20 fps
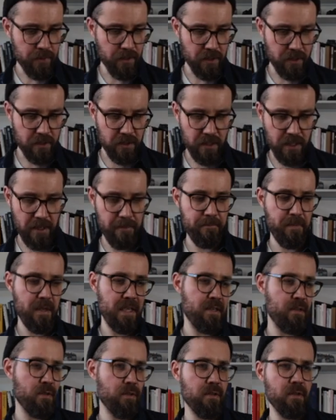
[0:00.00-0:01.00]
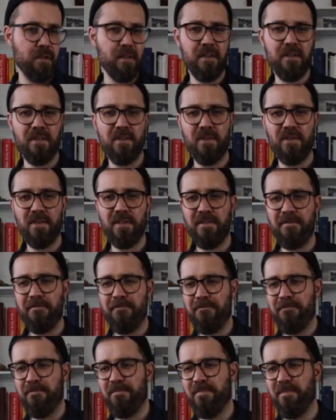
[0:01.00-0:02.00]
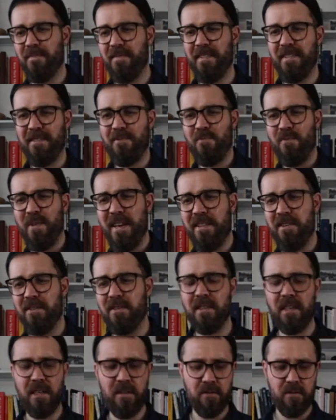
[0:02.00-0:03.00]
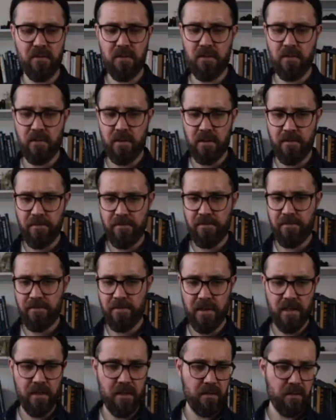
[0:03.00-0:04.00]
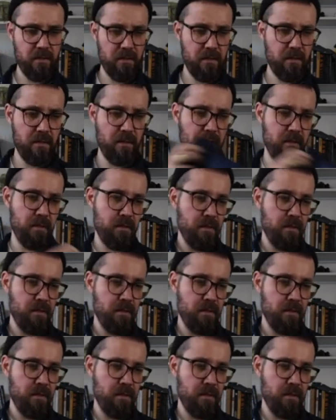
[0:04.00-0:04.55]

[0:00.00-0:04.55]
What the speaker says: But yeah, I know that they're gonna weather down quite fast.